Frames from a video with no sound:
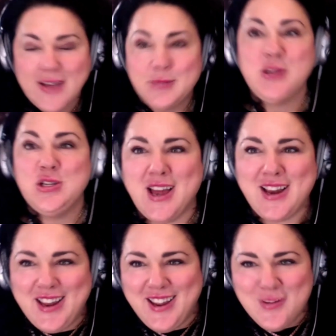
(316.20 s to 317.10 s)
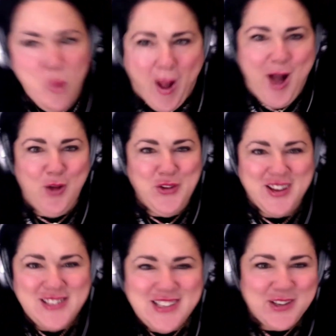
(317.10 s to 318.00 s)
as much as I need
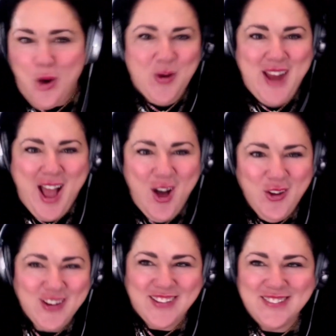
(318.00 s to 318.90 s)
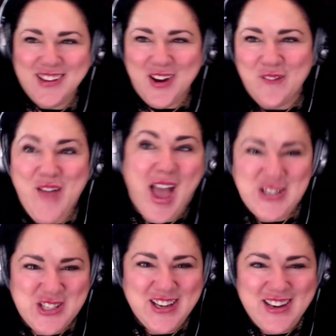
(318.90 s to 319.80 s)
wildness and going out and
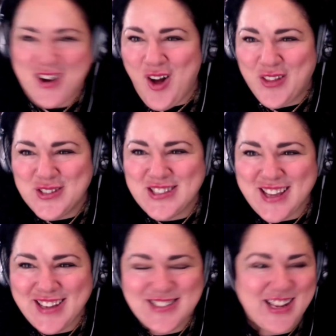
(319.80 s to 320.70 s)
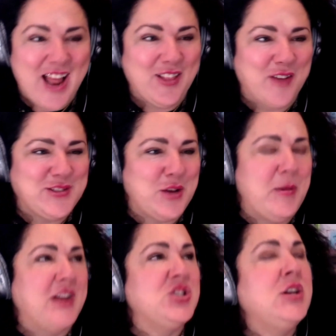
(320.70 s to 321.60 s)
fashion and all those things that I love so
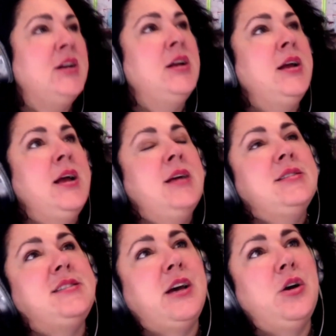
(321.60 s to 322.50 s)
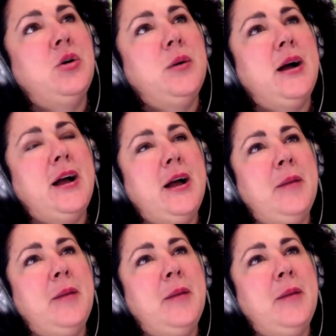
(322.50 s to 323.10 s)
much. So